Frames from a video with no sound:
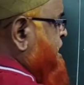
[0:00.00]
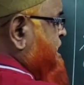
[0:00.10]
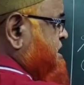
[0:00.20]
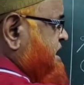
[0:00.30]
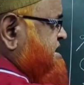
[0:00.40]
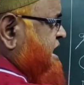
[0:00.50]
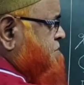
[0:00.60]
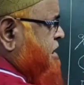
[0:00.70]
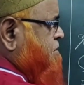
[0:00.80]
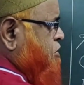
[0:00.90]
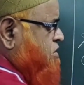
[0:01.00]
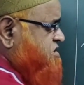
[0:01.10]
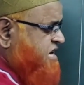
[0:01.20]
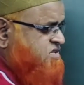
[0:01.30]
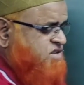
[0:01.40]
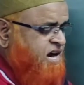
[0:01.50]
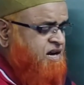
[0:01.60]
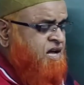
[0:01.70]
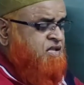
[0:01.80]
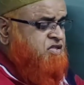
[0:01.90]
Right hand palm rule says
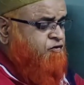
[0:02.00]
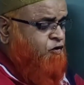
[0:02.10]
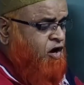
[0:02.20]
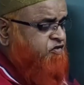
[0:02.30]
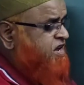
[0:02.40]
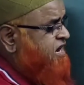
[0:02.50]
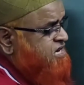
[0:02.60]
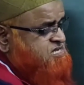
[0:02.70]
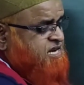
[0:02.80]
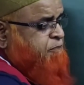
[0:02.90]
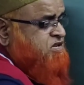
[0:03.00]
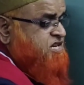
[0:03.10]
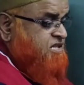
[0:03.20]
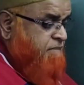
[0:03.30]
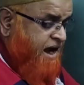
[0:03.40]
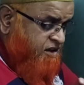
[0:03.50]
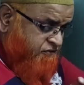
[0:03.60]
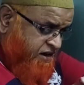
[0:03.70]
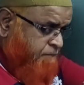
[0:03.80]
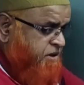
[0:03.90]
that the four fingers represent the magnetic
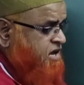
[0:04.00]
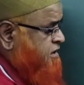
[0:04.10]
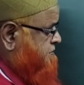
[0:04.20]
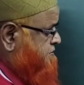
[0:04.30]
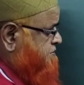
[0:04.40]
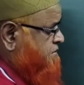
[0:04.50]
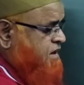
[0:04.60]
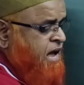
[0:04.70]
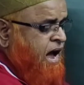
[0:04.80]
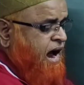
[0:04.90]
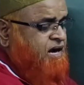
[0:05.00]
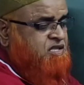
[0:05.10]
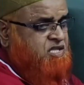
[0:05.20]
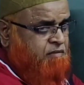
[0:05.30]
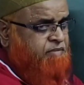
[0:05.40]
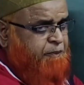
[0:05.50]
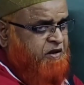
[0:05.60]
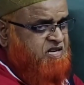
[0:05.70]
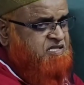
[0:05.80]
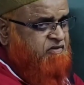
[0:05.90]
field B, and thumb
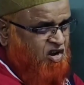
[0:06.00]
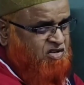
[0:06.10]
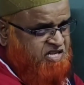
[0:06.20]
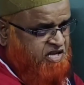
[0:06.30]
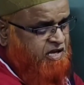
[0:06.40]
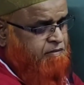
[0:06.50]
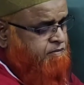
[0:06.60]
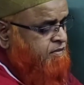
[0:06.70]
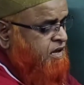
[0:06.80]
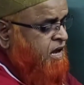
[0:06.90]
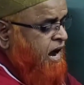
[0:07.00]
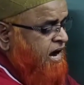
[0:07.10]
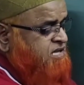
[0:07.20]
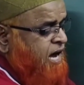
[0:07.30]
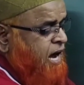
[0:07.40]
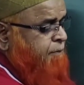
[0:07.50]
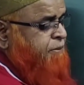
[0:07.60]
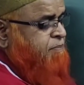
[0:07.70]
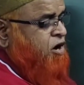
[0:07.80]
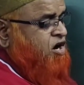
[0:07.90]
represents the velocity, and the
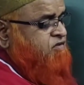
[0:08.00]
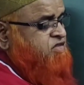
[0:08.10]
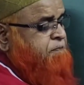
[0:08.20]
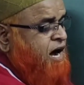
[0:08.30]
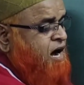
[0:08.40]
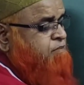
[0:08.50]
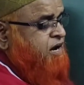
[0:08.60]
upper part of the palm